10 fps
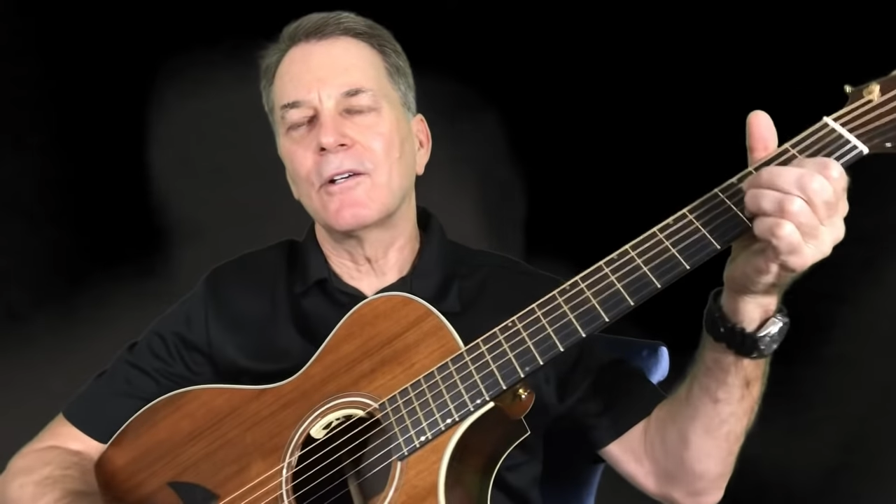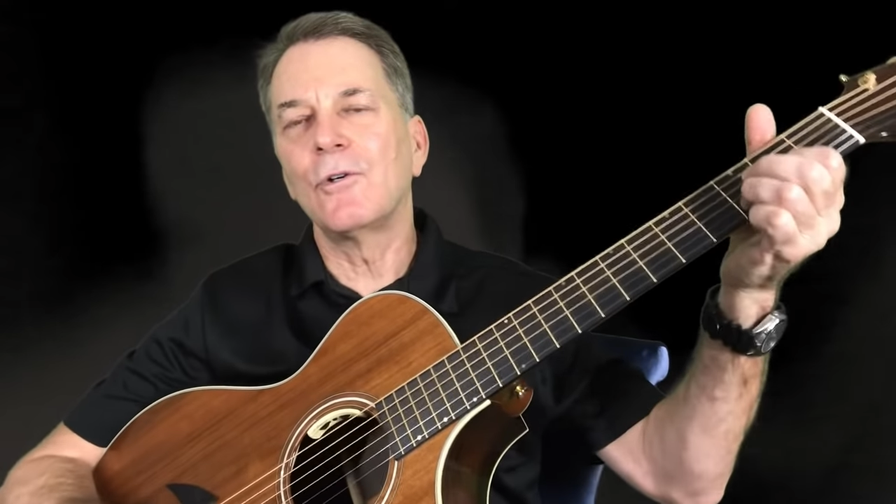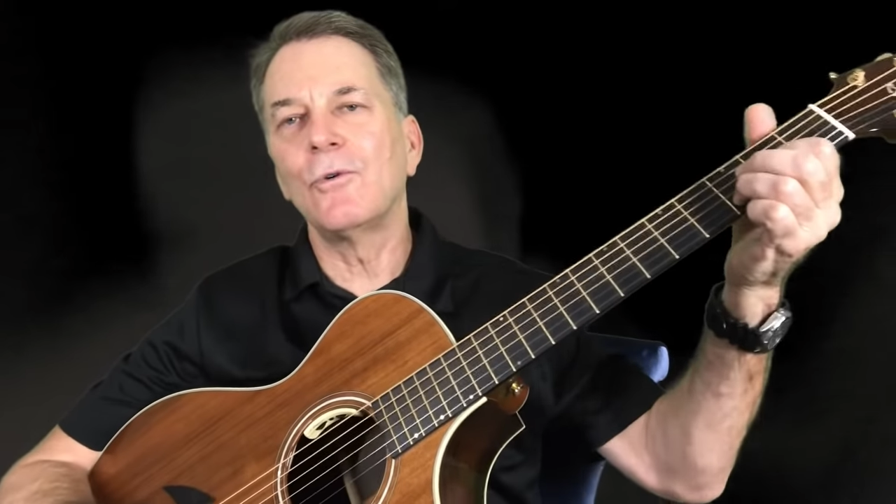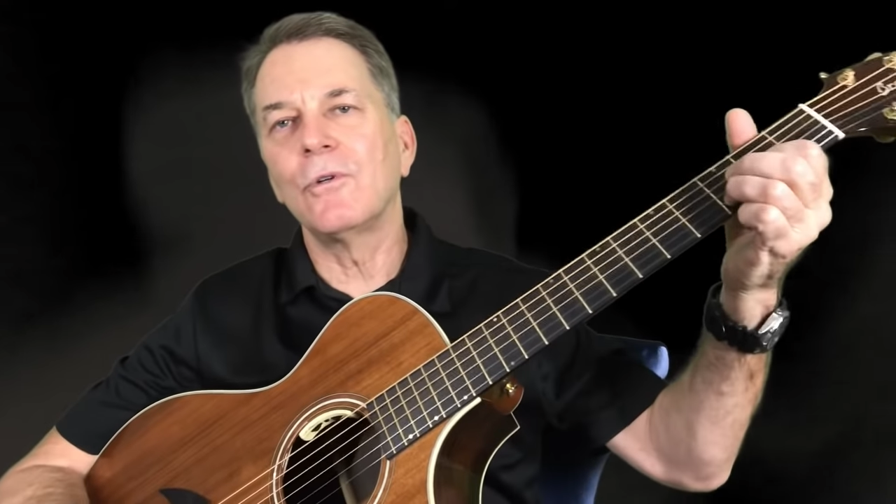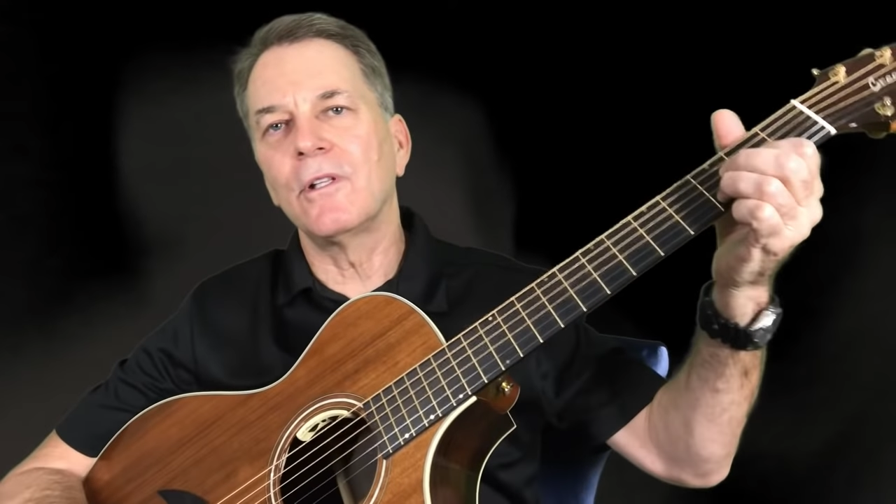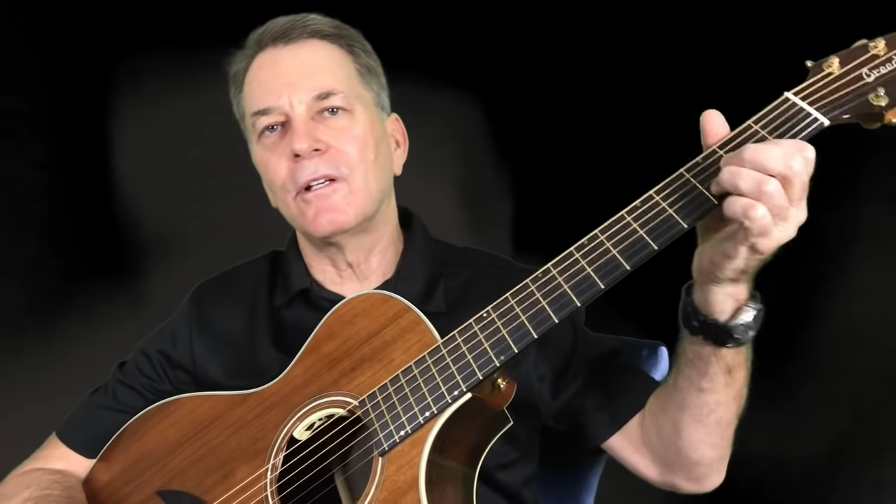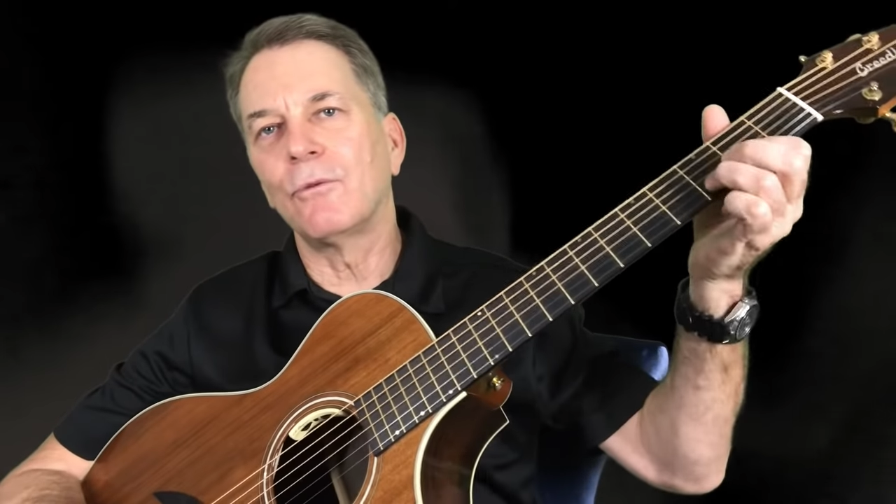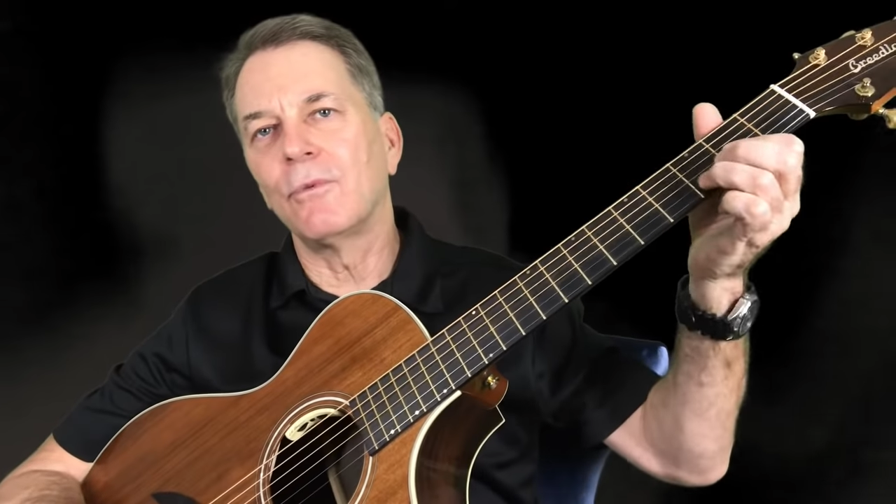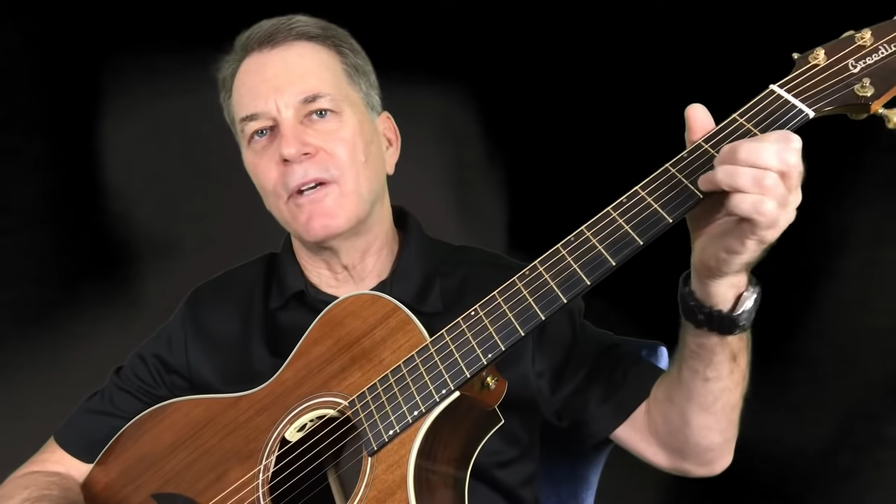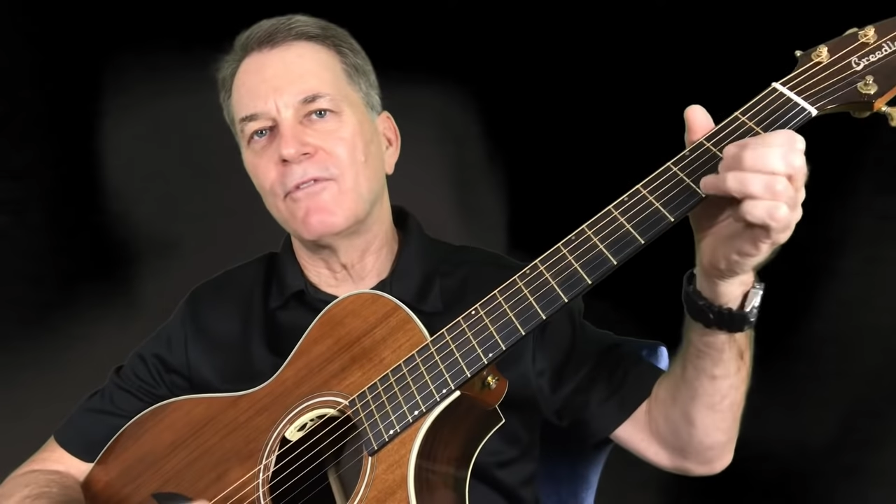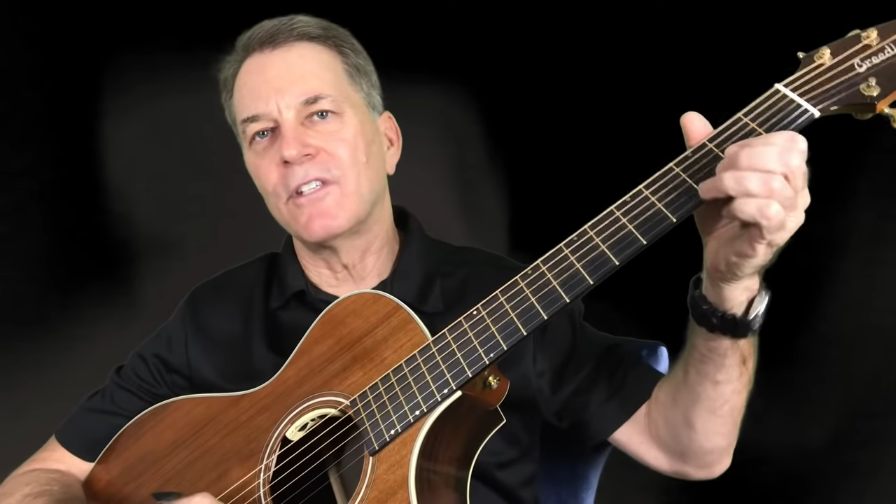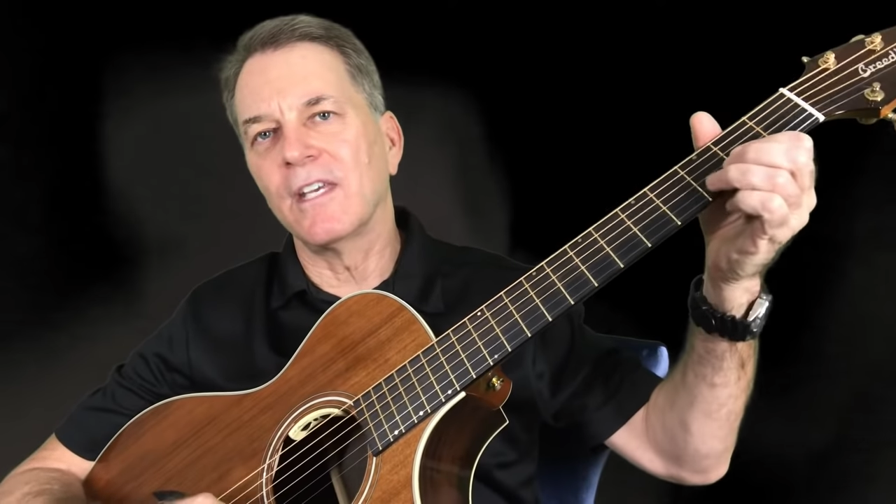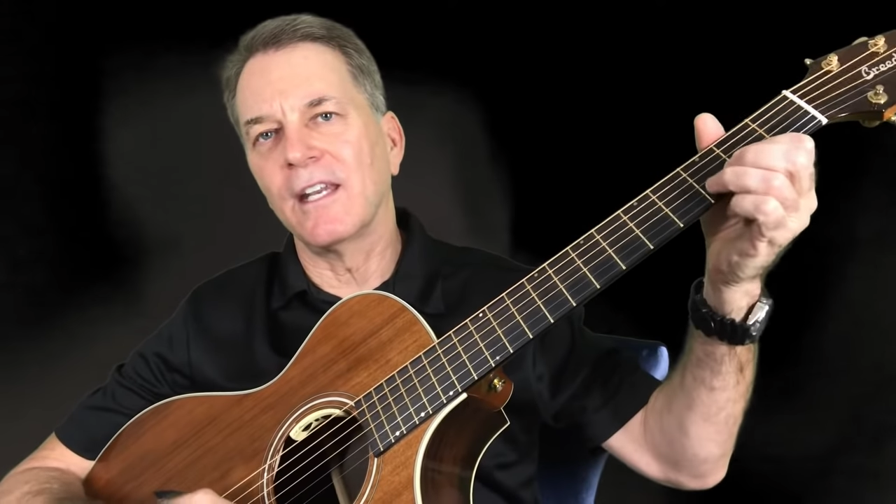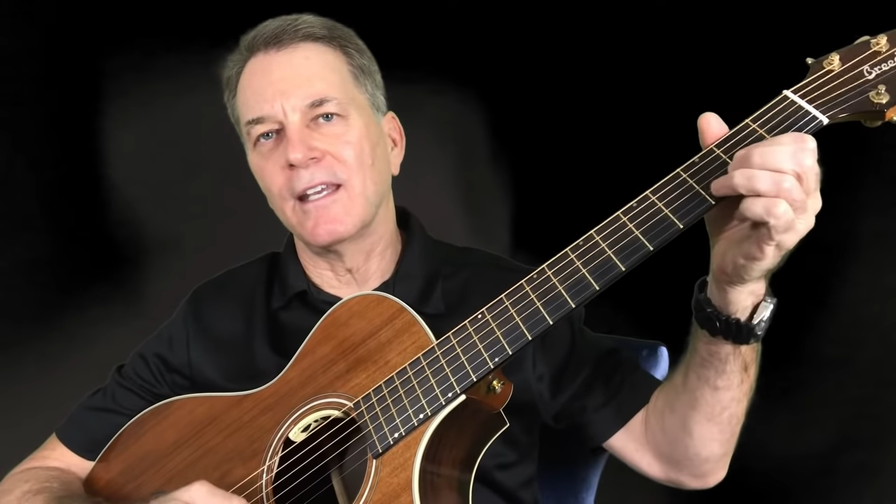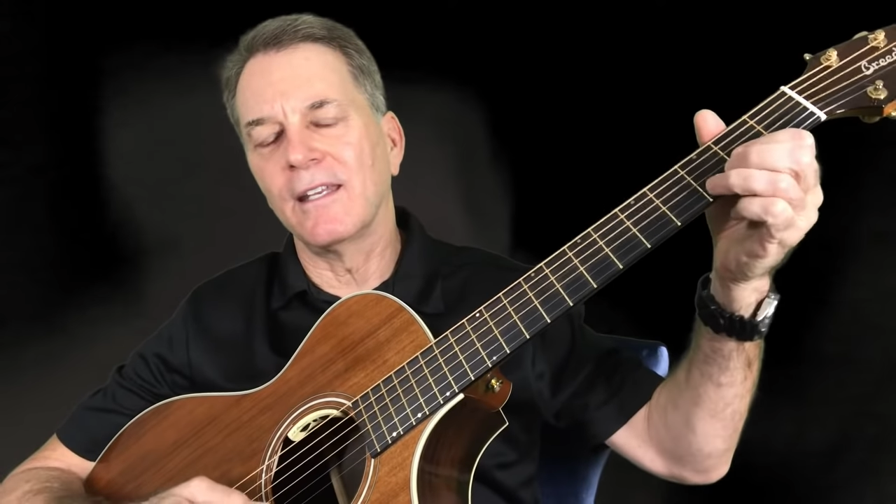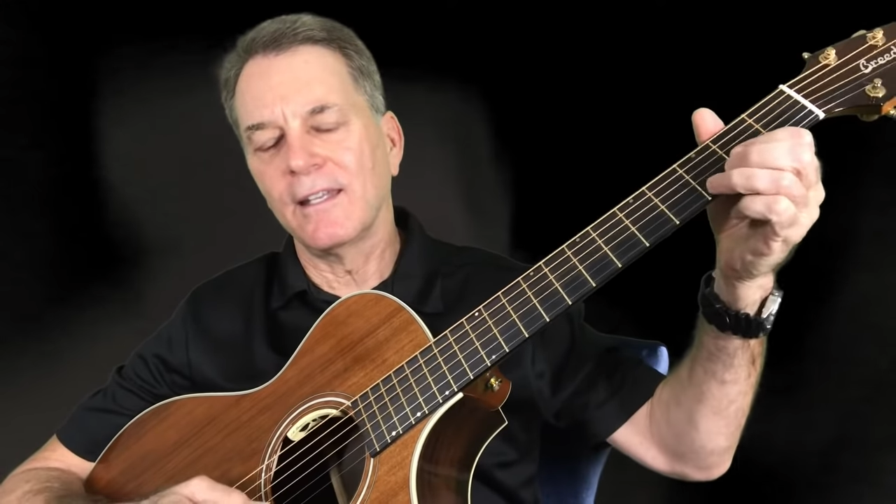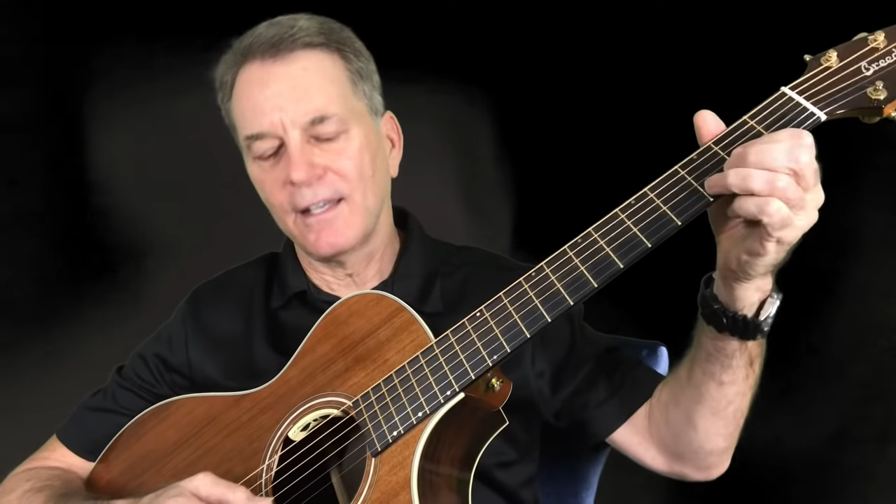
cool little riffs in it